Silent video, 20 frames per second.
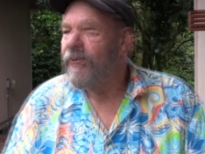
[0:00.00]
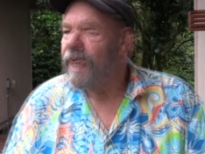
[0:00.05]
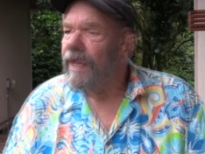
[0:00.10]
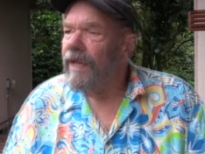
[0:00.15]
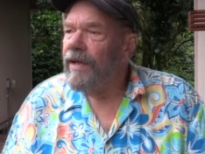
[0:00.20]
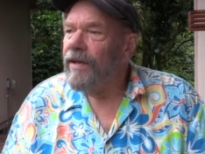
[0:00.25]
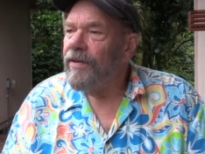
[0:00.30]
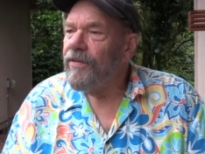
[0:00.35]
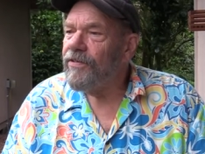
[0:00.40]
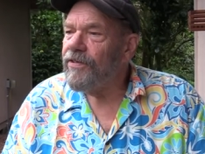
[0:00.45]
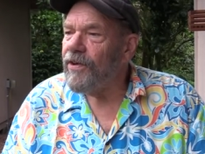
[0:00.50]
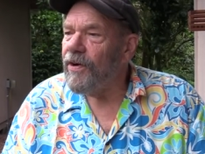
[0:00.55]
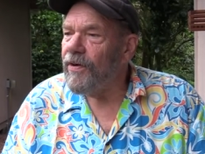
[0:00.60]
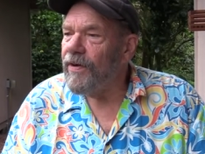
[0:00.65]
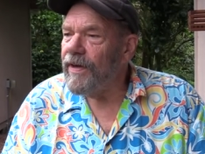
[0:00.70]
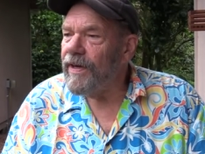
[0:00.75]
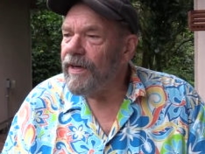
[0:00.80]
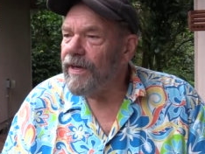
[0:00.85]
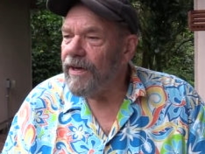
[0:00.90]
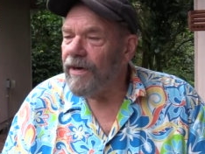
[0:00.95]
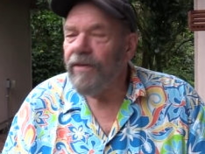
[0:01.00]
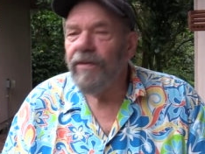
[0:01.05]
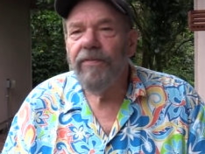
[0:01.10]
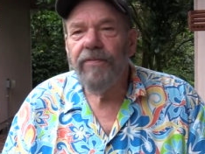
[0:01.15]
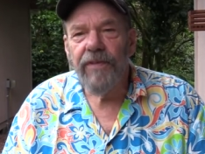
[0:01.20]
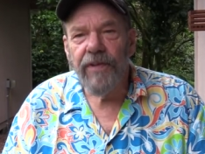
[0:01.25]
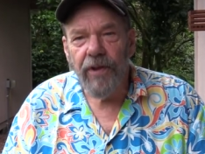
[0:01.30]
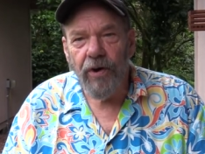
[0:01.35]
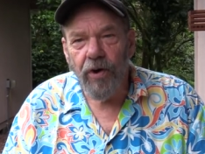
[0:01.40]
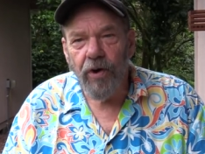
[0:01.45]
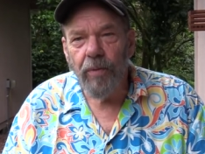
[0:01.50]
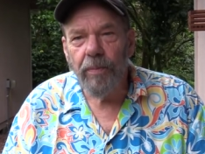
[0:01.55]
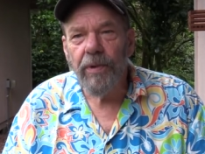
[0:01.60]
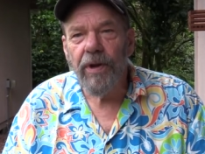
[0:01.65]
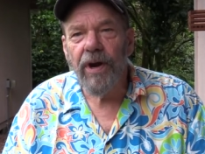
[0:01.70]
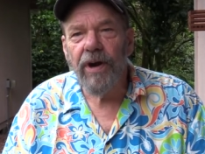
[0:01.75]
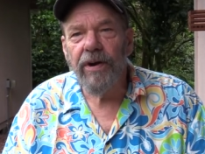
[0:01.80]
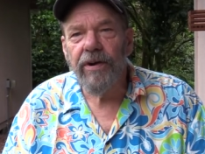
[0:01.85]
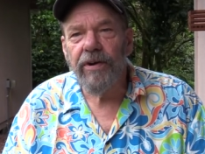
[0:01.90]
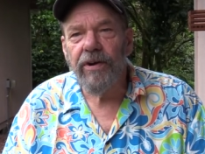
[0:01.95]
Um, so, you know, for the home
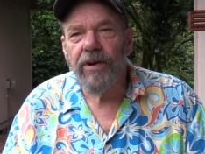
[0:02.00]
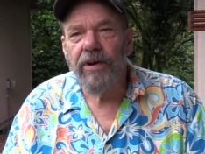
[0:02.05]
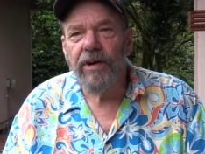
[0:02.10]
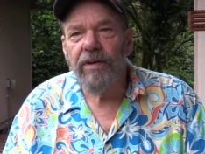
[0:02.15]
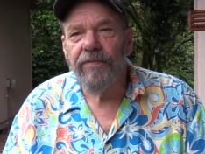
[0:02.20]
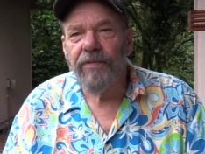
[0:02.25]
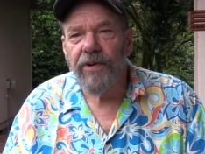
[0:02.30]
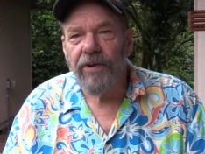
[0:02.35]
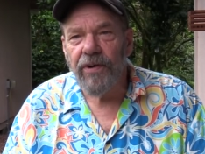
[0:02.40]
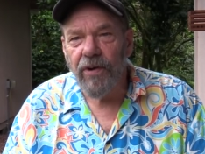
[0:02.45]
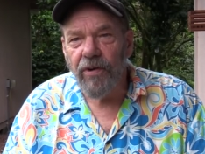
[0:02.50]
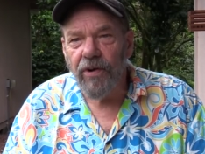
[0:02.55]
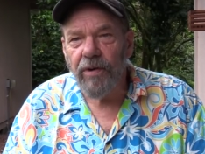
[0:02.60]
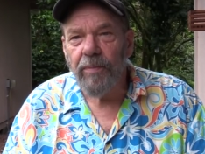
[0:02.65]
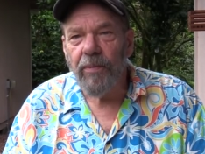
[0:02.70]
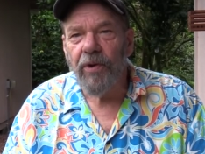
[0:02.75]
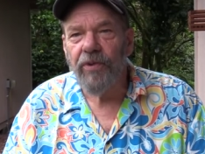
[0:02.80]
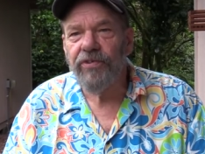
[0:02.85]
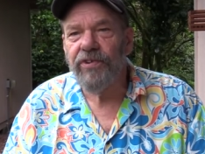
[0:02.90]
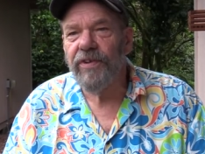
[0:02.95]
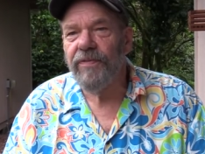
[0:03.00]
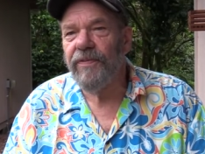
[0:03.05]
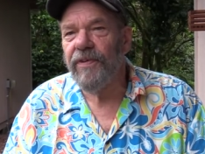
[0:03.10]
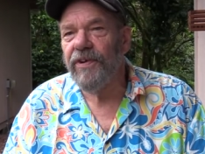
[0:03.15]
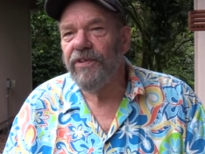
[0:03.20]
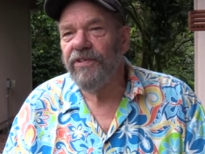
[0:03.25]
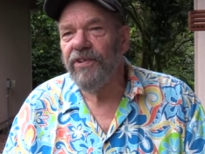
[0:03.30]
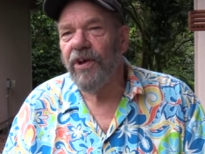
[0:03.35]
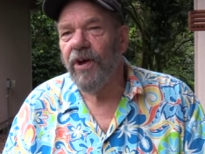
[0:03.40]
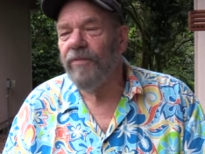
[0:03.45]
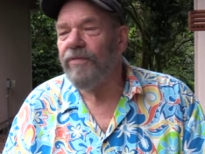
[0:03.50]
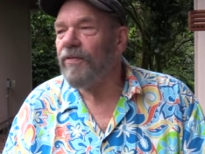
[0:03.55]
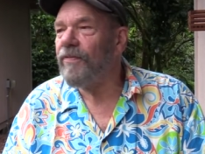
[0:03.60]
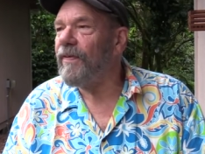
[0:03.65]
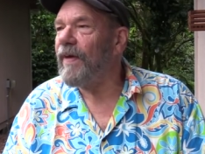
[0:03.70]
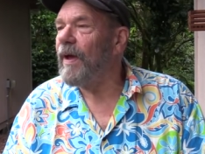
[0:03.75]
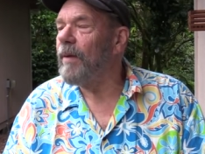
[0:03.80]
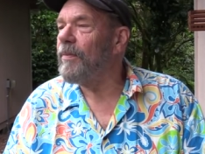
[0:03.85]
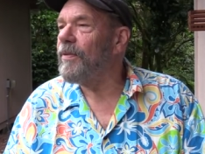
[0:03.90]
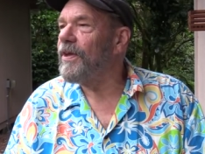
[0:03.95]
gardener, if you're growing mostly for yourself, your
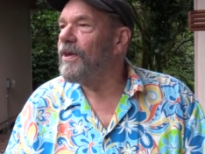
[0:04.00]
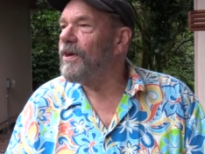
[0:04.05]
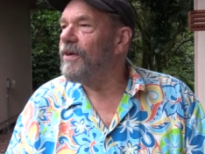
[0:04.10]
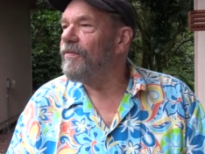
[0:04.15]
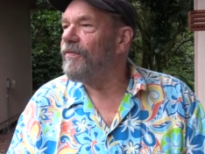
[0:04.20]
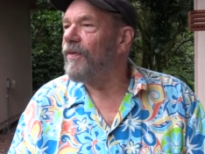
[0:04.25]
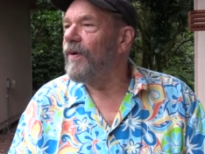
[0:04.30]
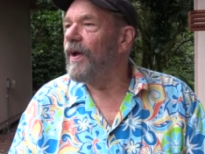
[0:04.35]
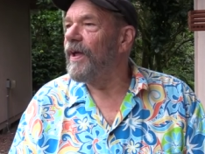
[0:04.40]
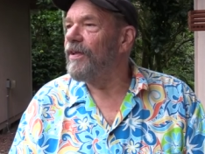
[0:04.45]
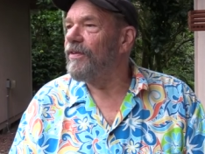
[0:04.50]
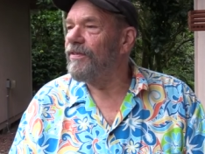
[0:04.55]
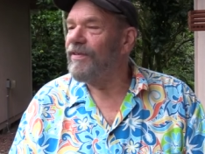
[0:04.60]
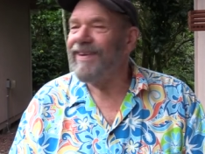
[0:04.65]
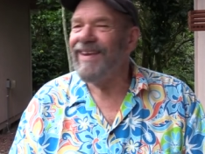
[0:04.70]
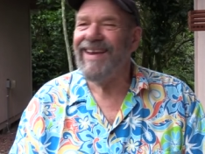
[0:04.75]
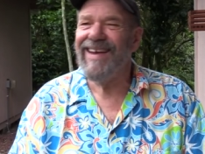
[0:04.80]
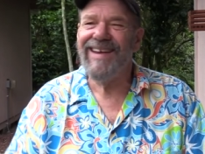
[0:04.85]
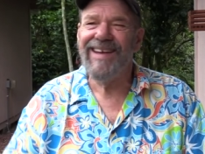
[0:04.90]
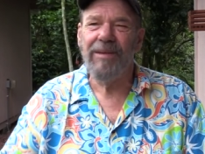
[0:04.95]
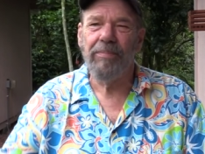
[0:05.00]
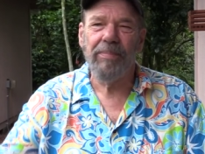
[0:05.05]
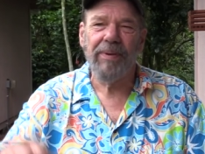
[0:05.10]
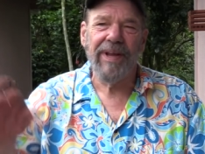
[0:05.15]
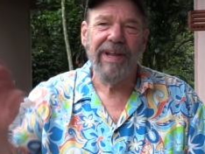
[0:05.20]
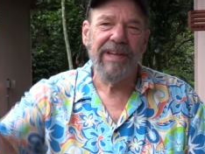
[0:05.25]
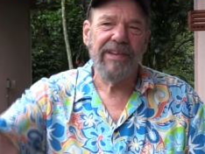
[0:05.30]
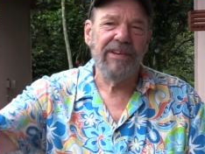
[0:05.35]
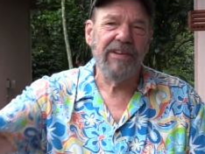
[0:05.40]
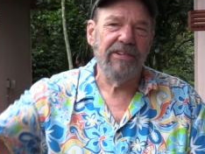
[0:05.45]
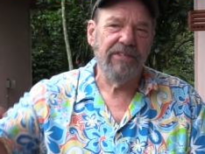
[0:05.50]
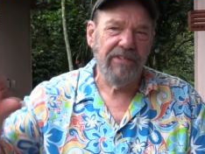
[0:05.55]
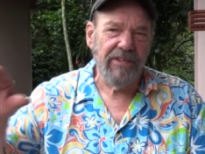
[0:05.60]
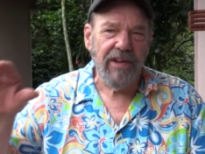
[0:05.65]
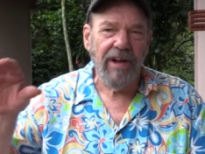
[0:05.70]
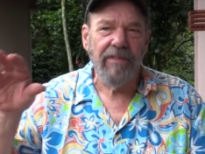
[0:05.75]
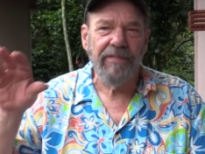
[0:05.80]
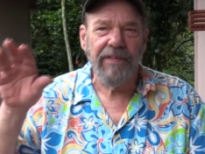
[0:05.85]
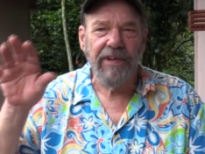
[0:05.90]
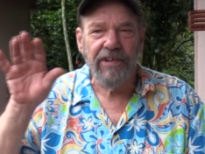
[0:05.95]
family, and your friends, eh, you plant the
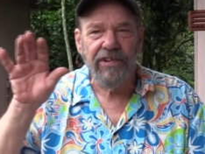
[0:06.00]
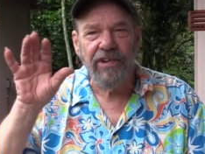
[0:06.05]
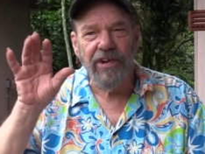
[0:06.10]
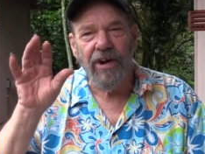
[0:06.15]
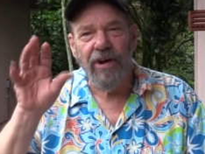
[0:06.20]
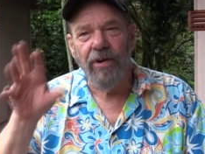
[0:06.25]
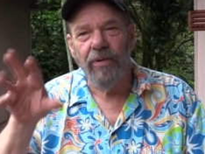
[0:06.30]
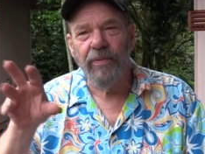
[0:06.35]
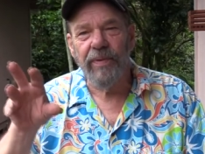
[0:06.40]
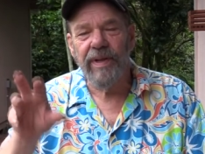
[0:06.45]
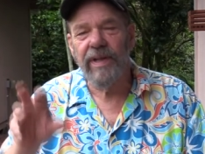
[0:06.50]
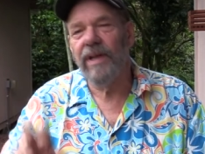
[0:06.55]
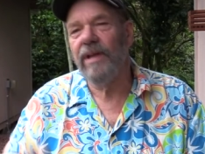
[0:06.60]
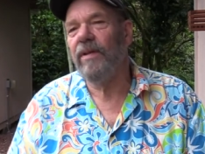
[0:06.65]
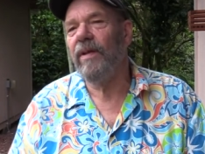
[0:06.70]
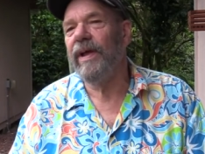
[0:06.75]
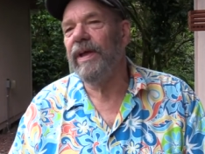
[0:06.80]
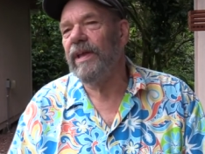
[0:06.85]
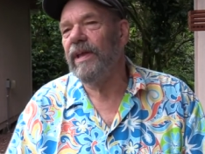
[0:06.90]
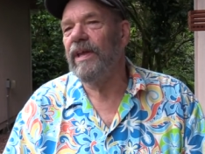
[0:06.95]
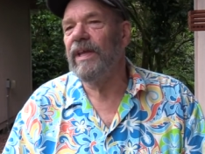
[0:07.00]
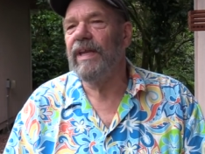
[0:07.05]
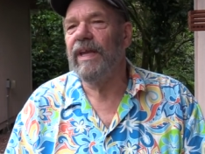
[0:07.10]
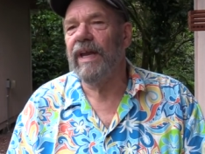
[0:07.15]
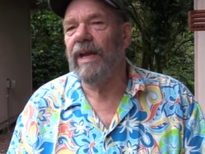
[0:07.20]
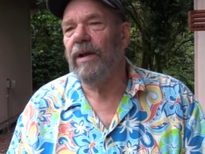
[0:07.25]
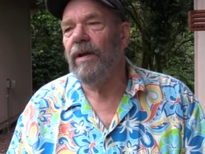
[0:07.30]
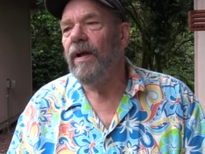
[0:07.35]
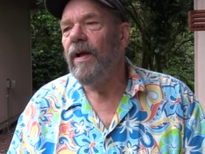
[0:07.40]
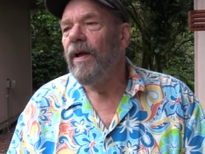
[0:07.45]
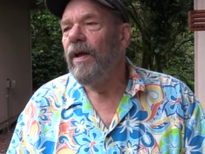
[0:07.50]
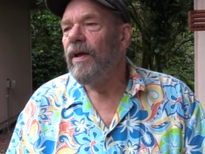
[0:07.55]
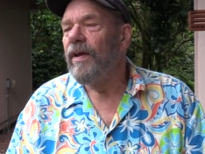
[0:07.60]
stuff that you all really like eating.